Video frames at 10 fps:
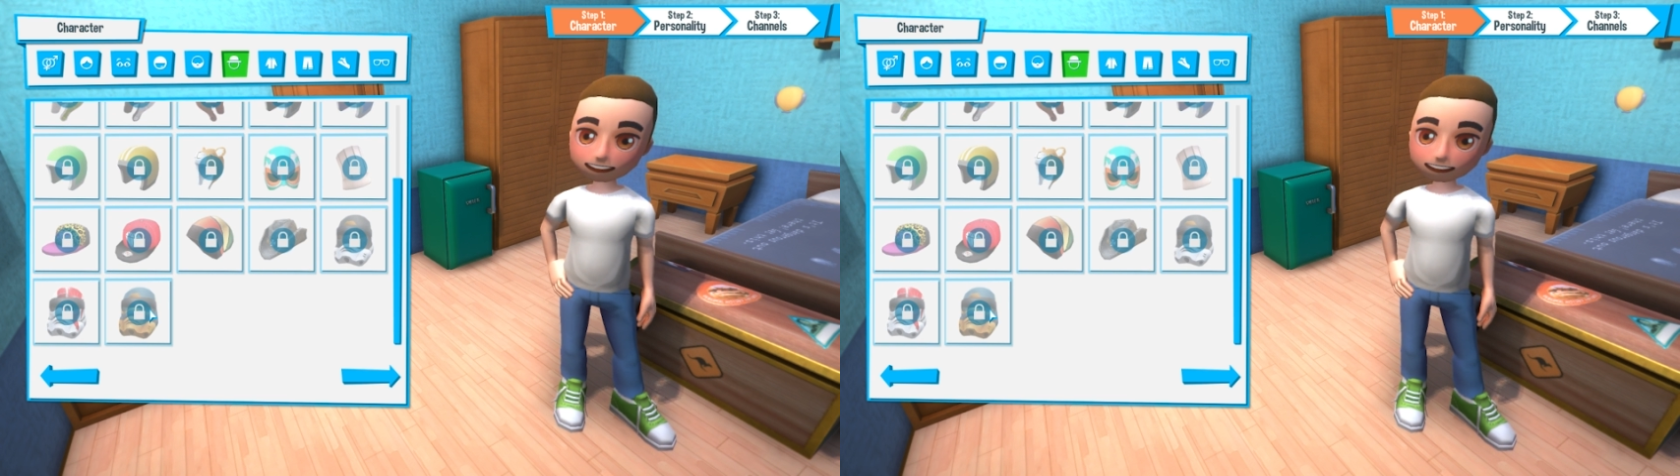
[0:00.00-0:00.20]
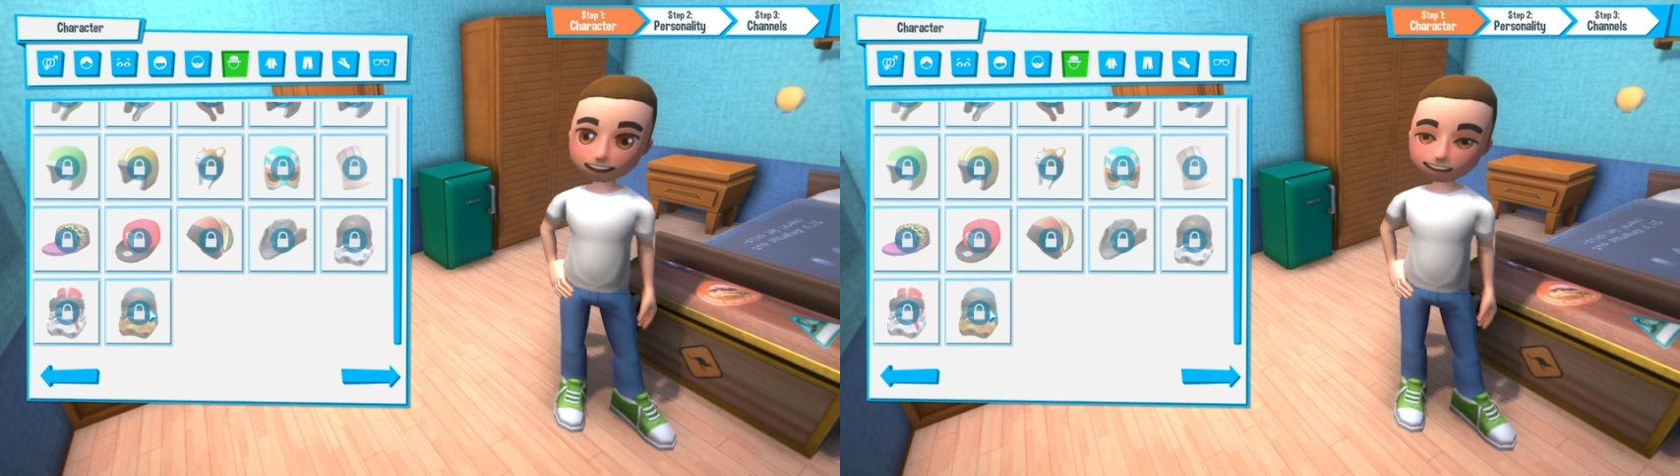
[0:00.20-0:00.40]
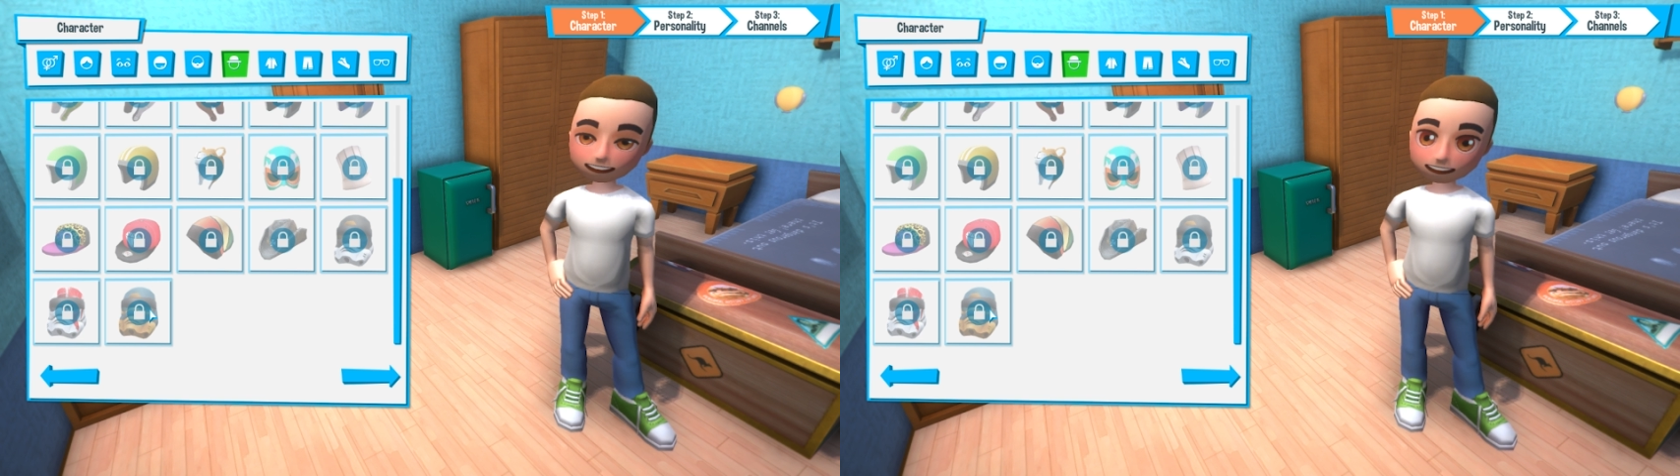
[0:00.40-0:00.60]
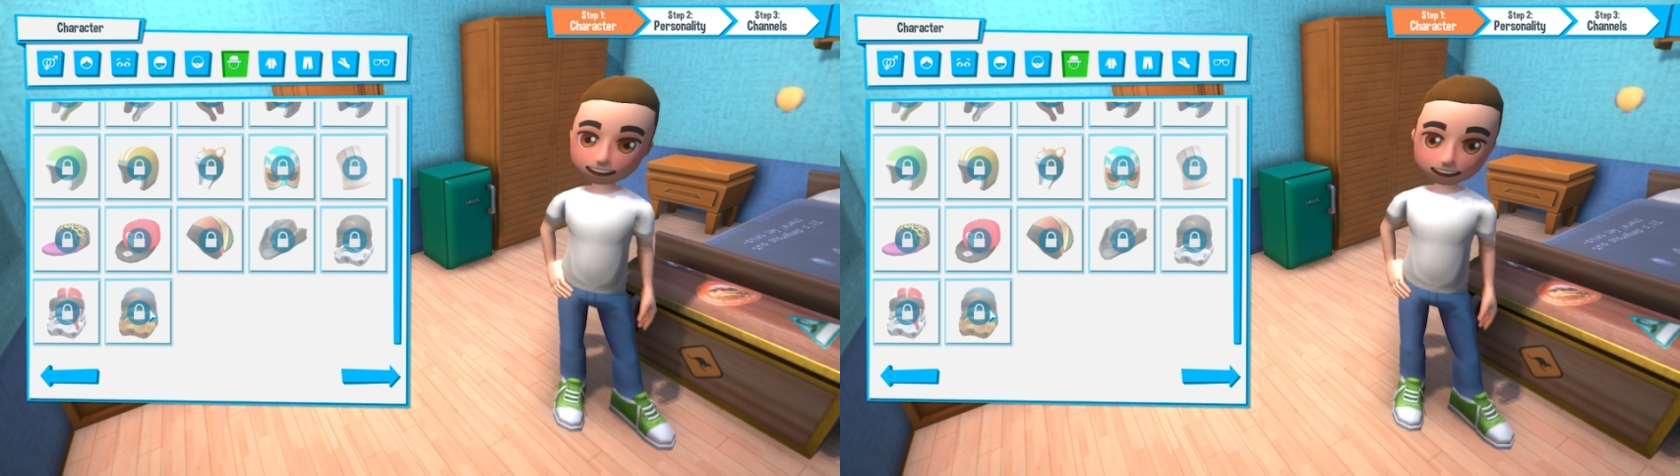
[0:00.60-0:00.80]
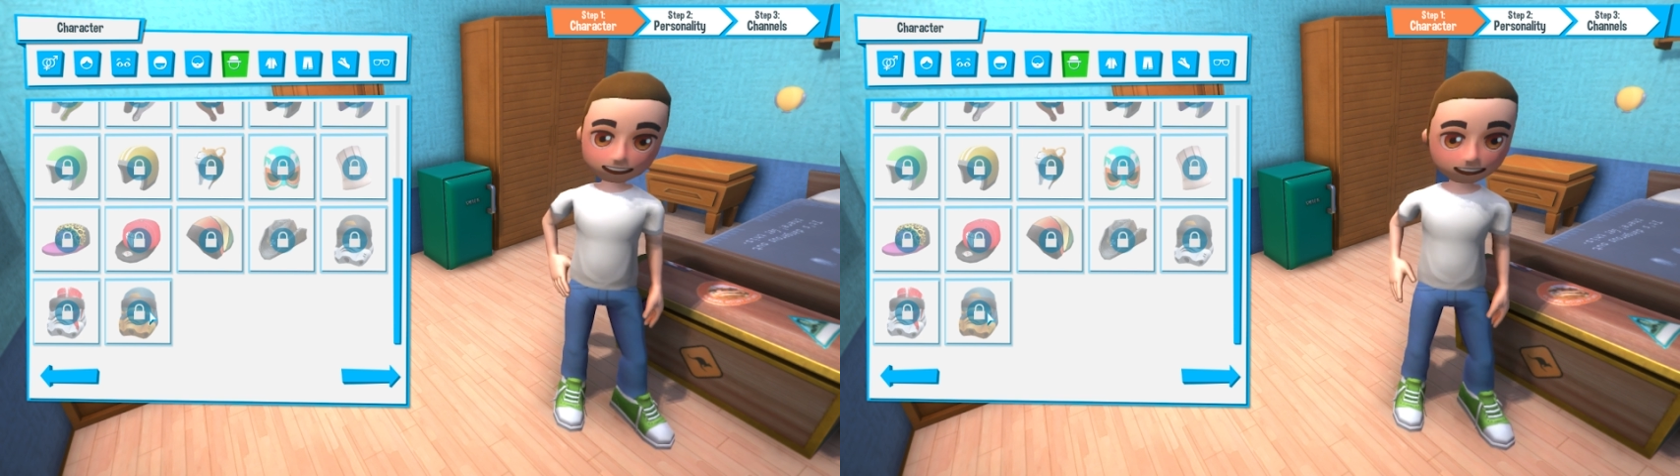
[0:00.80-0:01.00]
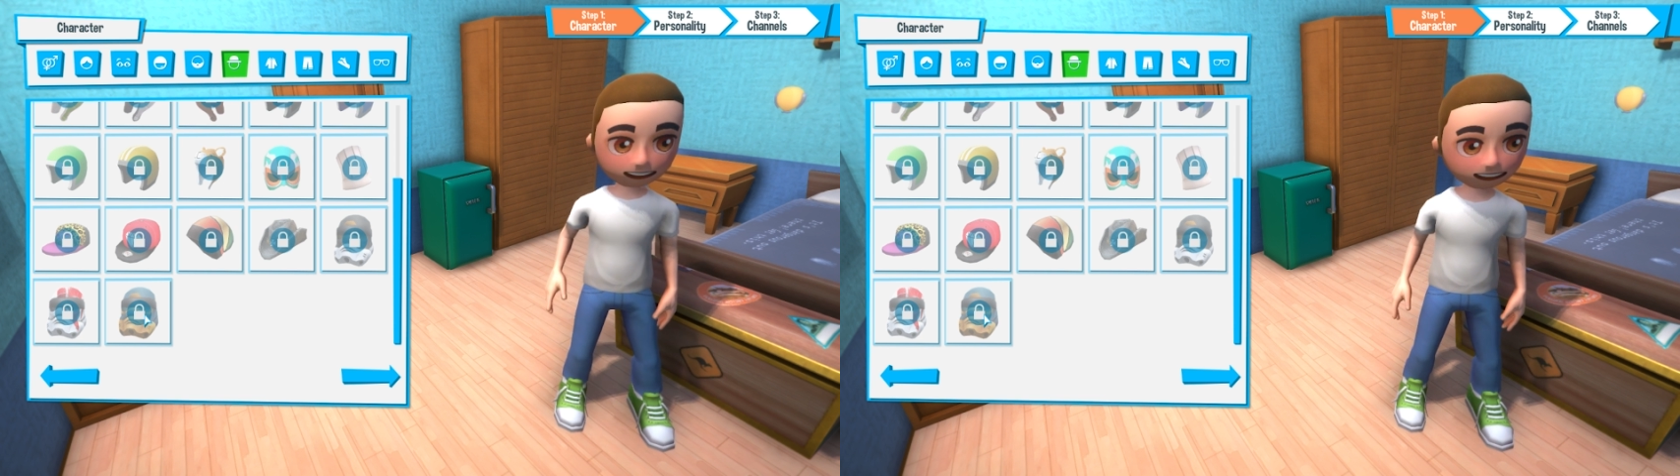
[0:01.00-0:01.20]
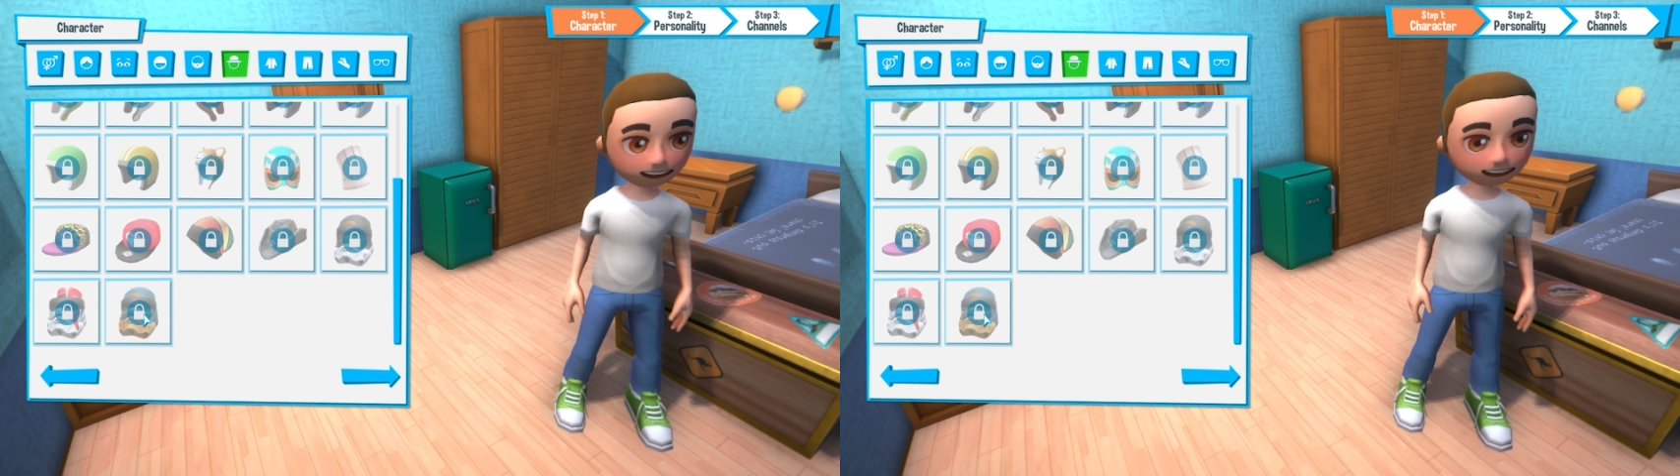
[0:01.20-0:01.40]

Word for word: Man.